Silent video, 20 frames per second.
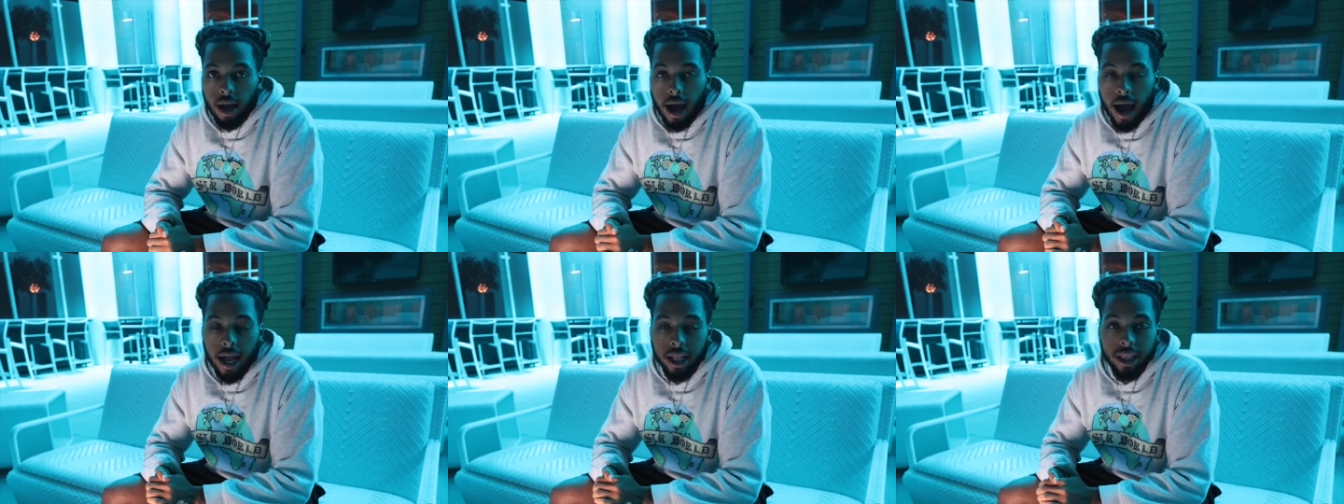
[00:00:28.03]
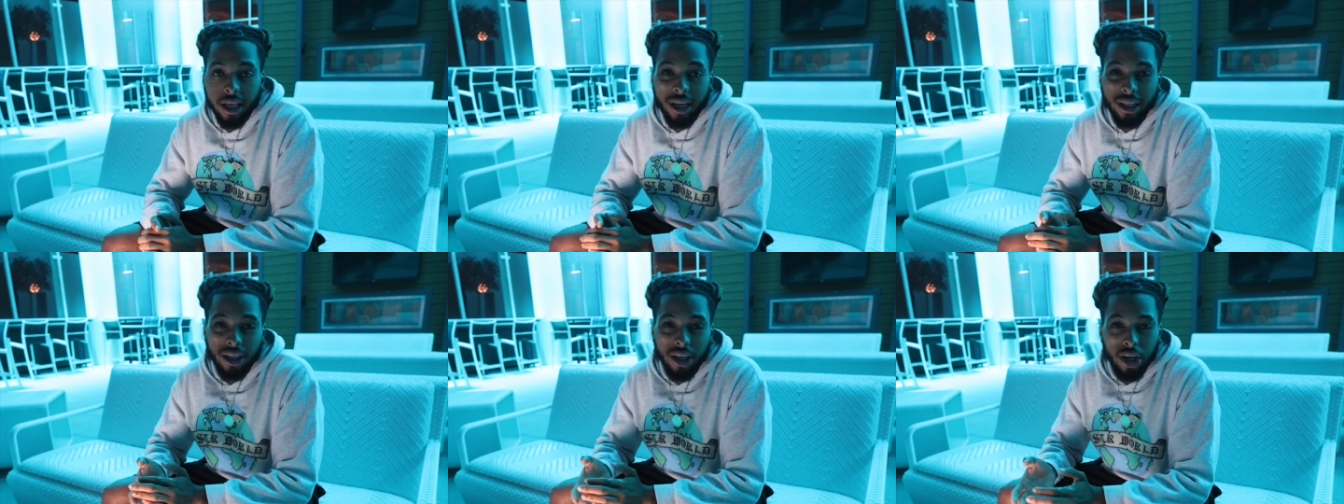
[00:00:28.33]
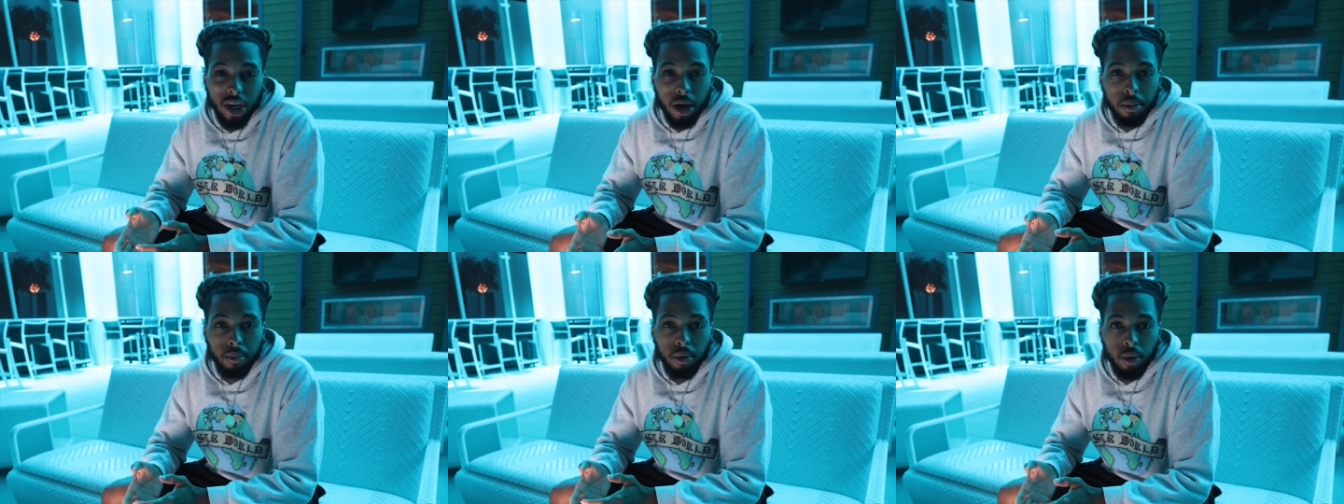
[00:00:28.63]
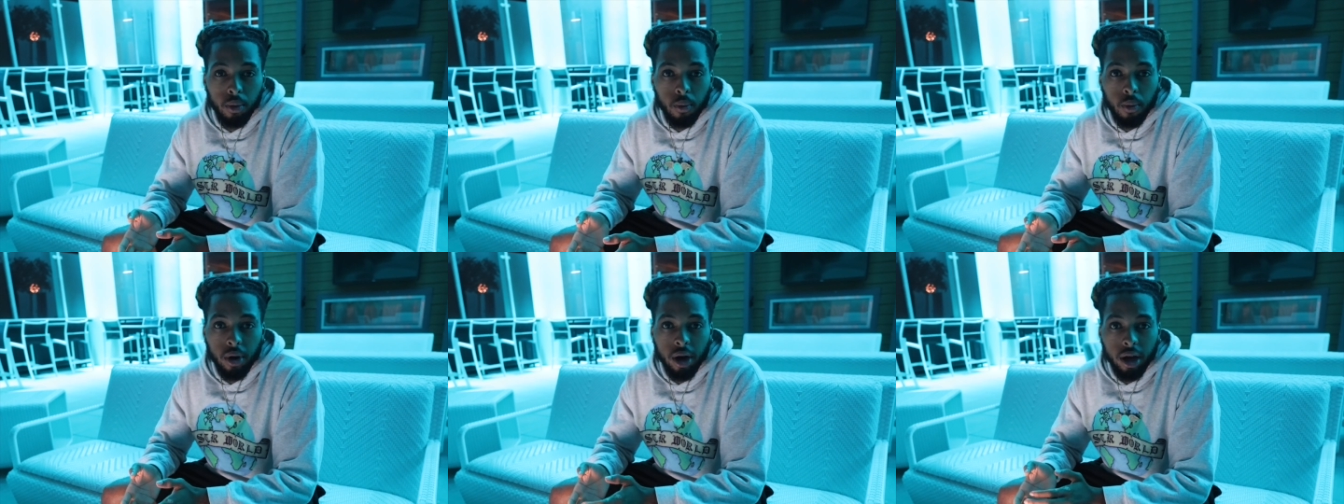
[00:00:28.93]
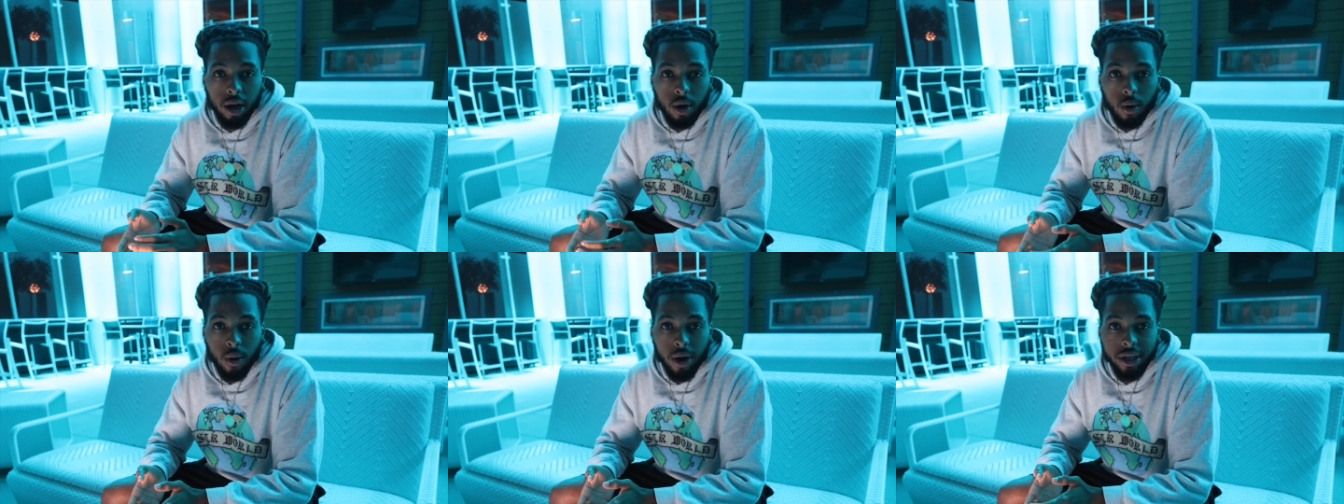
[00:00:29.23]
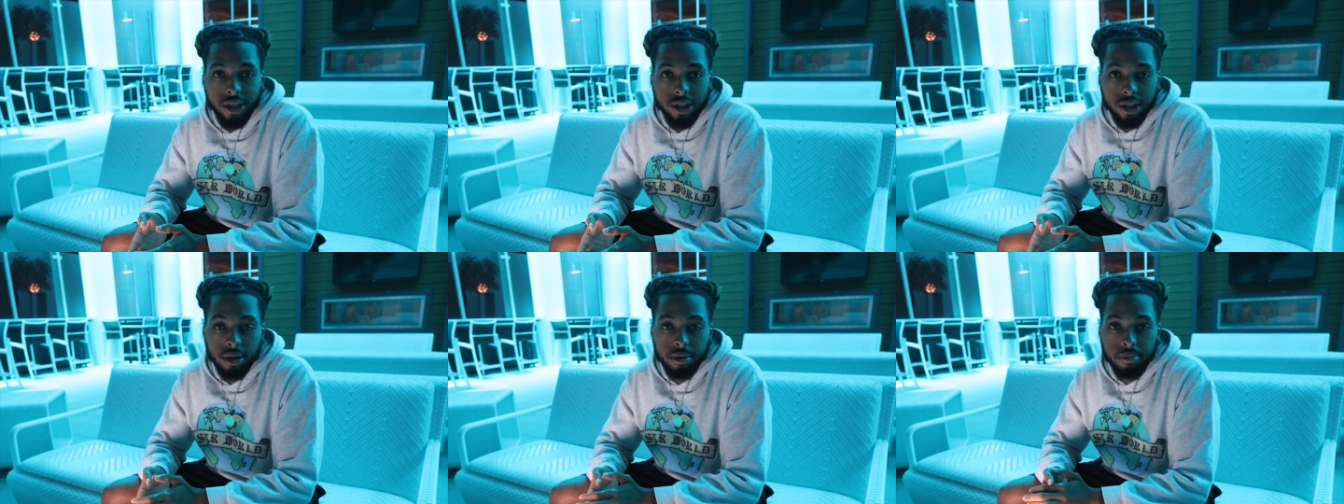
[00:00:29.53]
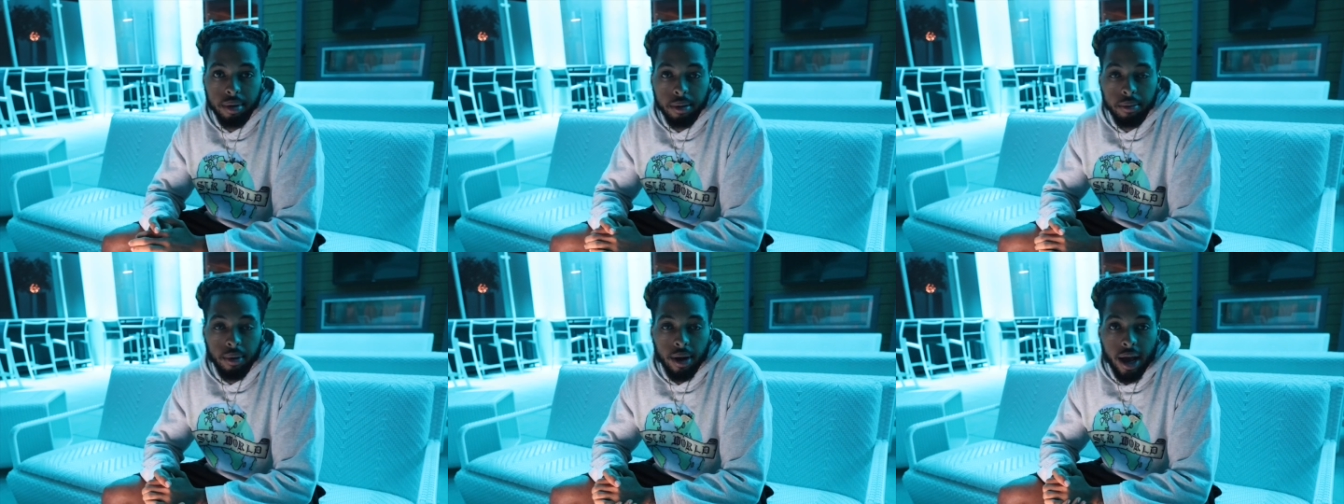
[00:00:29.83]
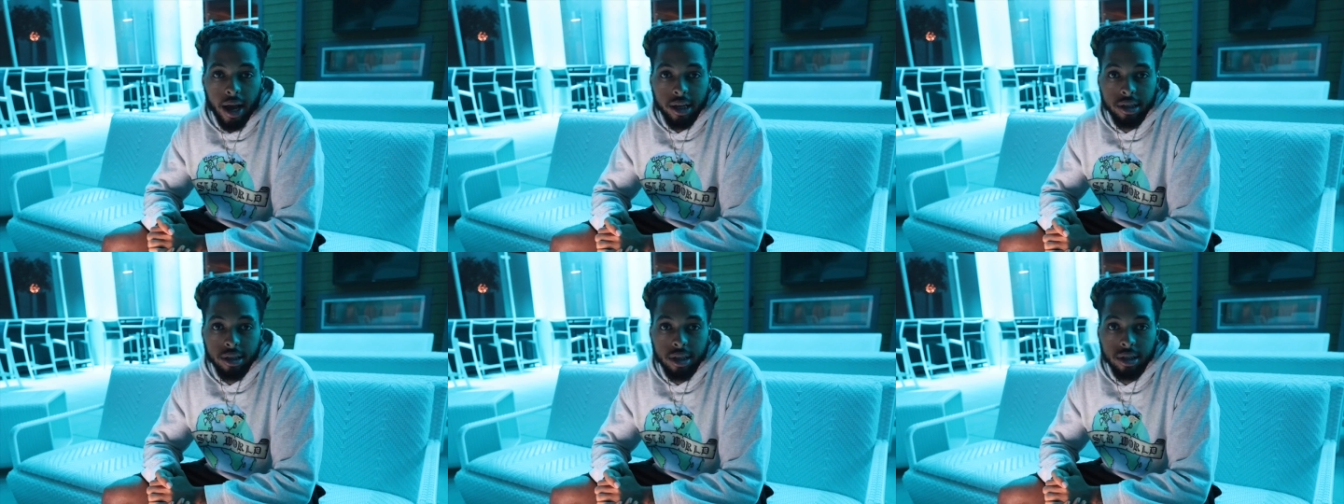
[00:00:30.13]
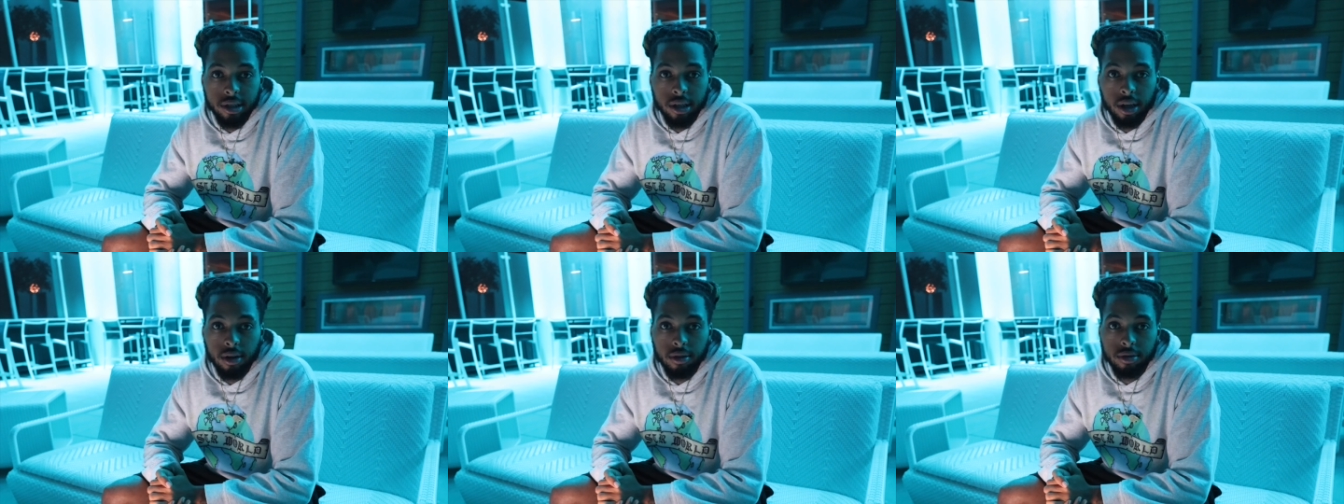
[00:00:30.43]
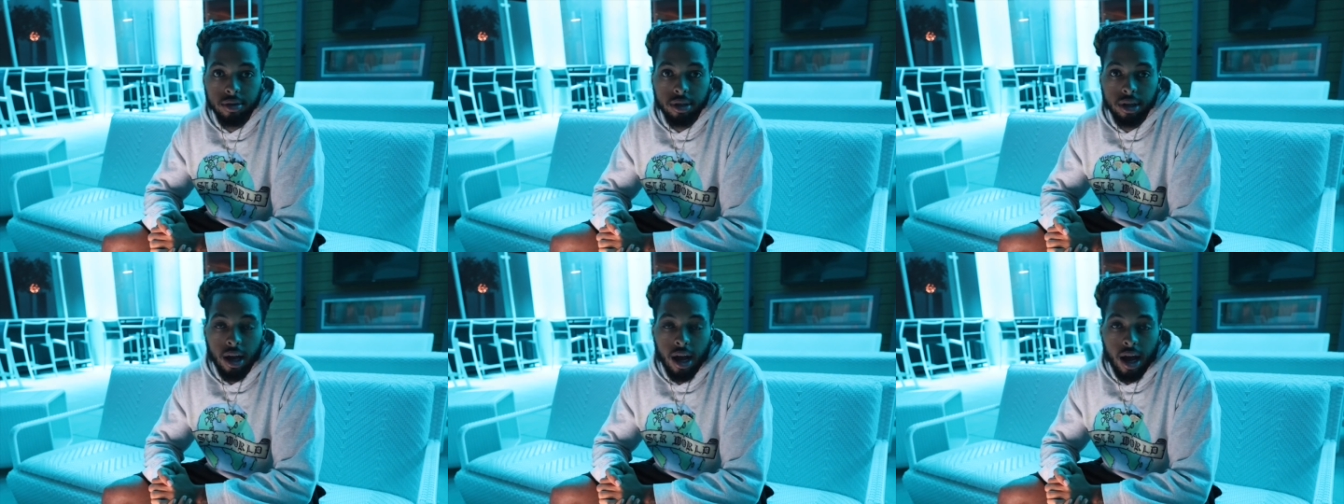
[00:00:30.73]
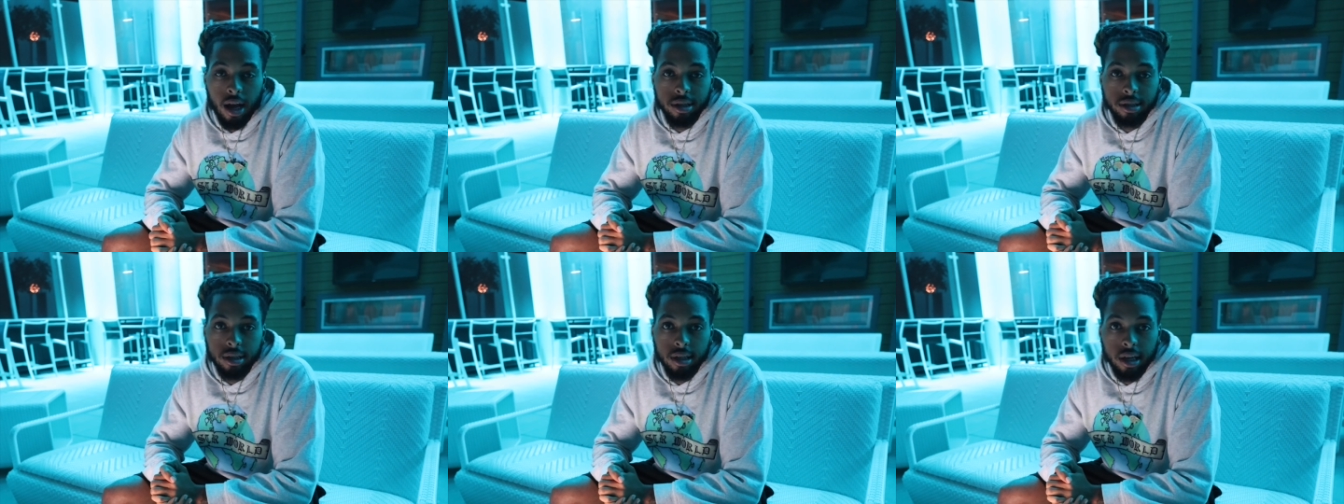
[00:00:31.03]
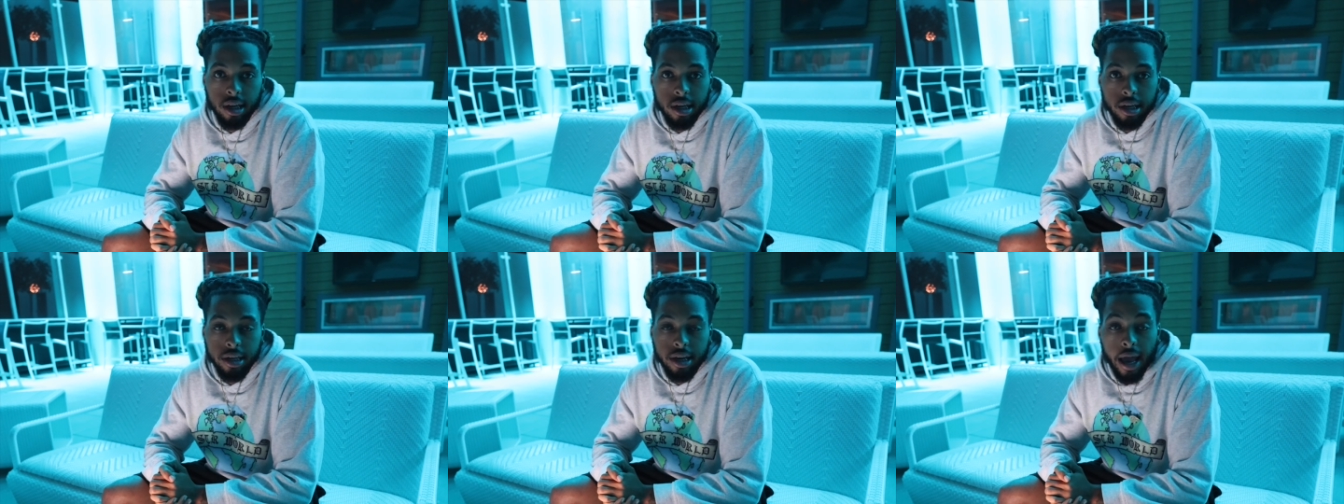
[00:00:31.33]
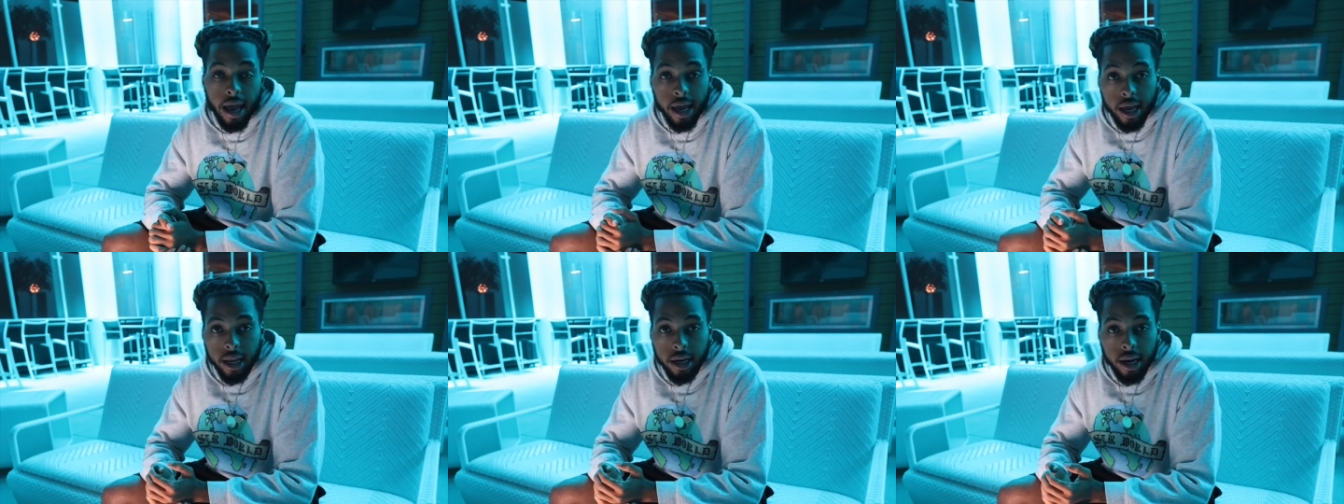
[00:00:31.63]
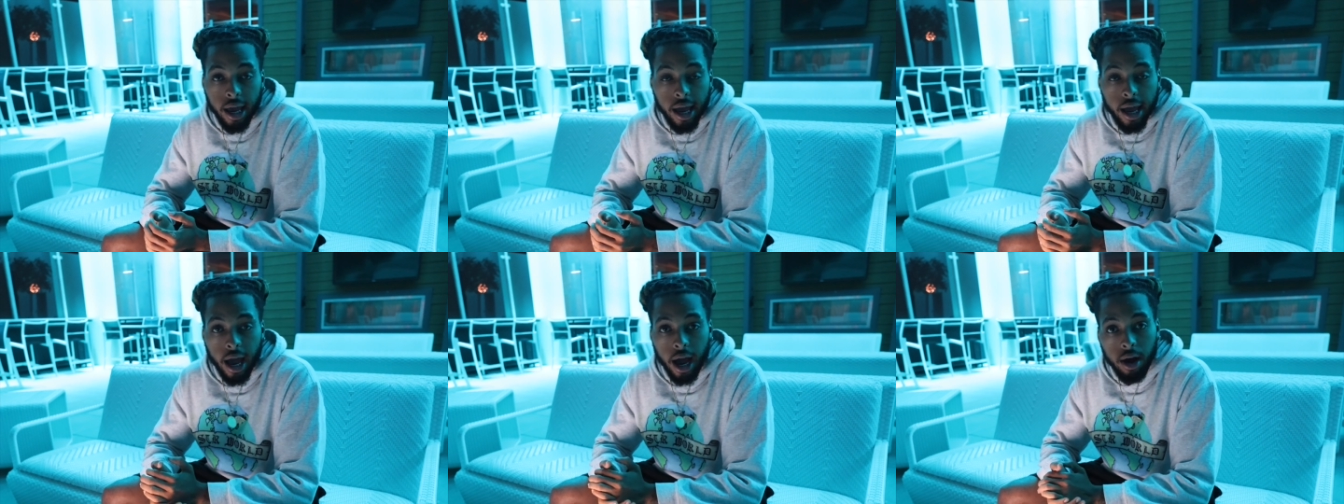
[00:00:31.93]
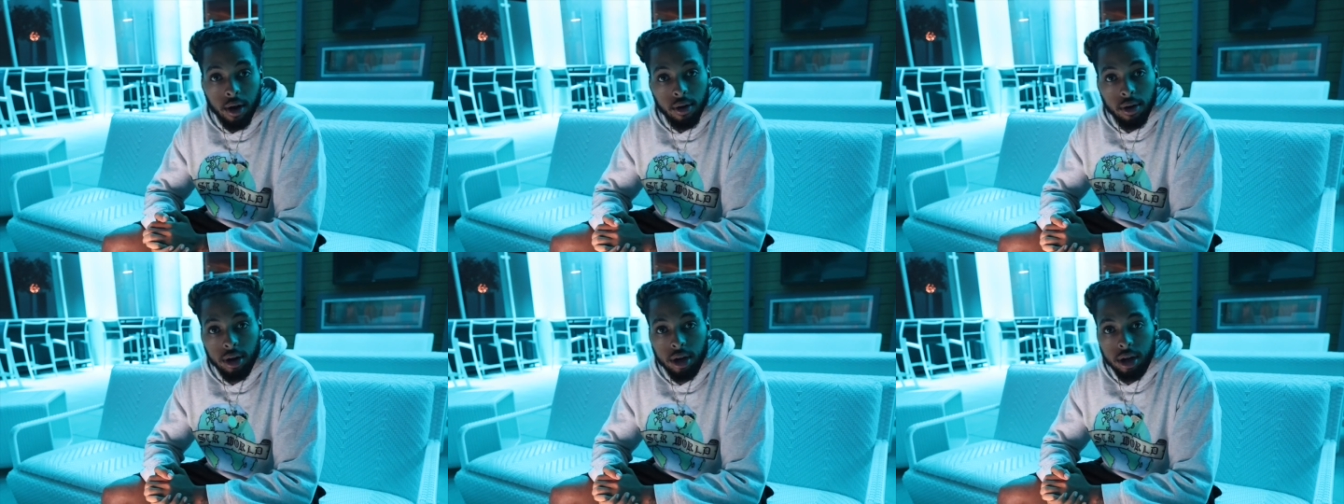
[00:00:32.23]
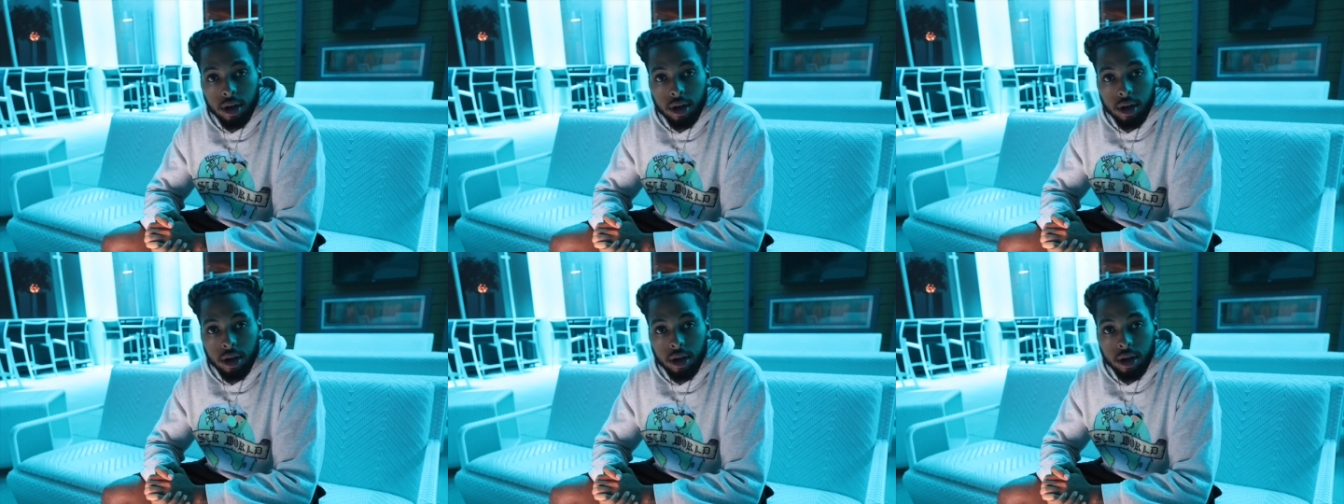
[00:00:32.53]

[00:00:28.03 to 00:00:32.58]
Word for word: I think the number one question people ask themselves constantly, day in, day out,